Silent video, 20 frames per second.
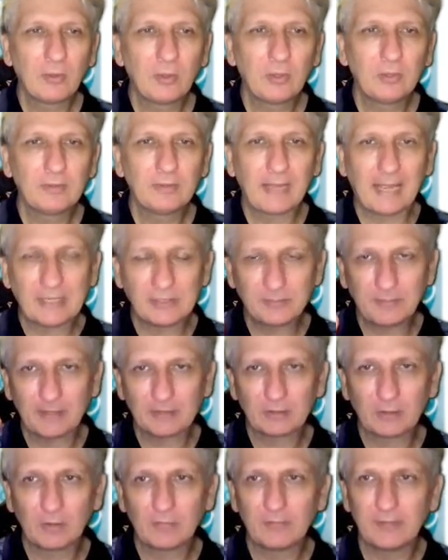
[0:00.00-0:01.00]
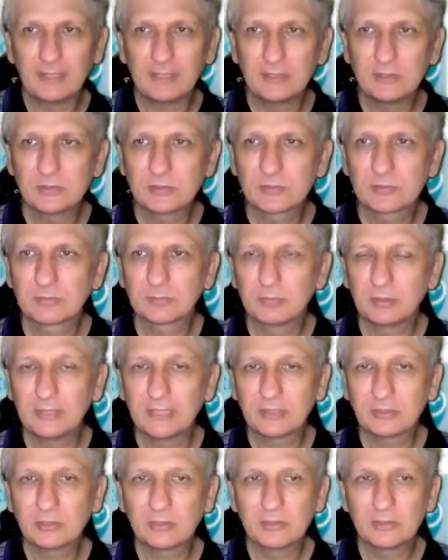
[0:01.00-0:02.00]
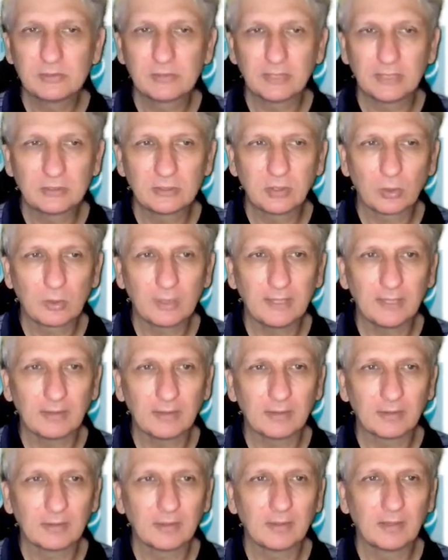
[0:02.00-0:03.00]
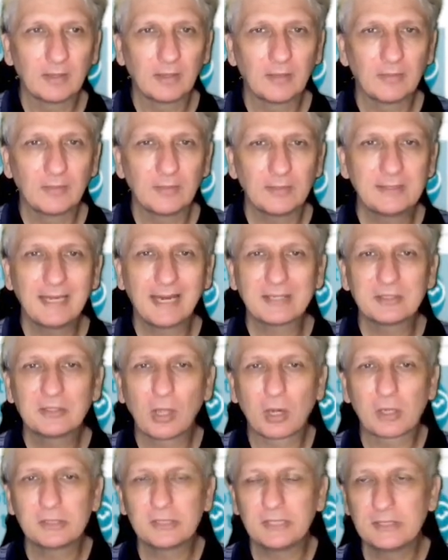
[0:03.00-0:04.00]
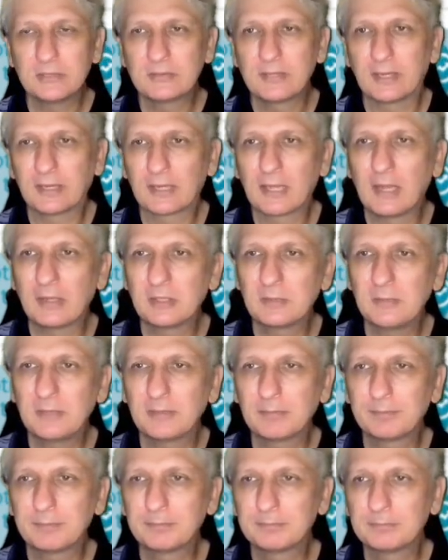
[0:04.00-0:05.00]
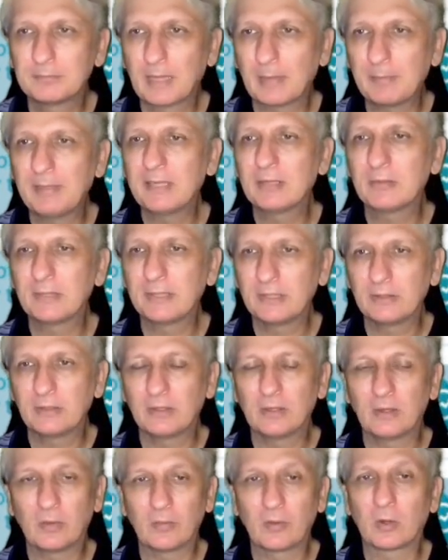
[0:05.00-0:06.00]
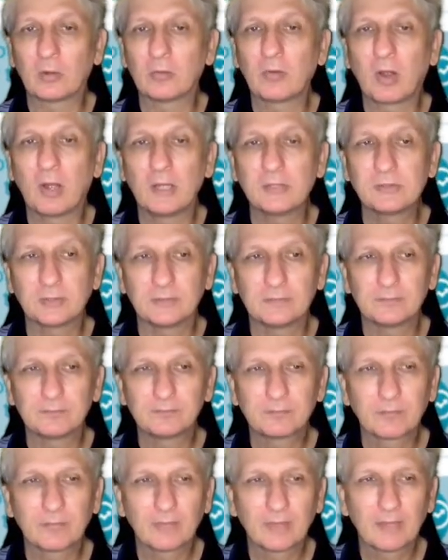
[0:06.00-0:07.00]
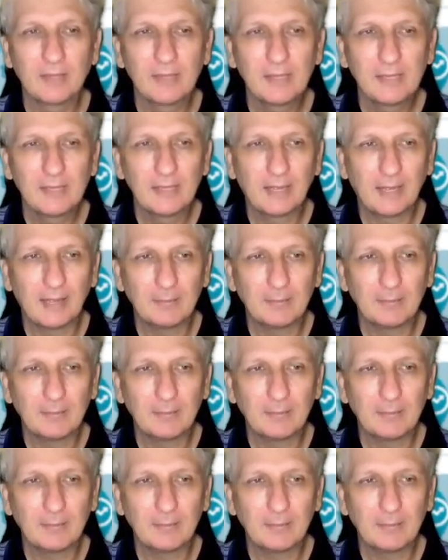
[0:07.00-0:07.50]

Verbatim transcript: And then the third aspect of these predictions is looking at the technologies that are going to be appearing in, on the horizon.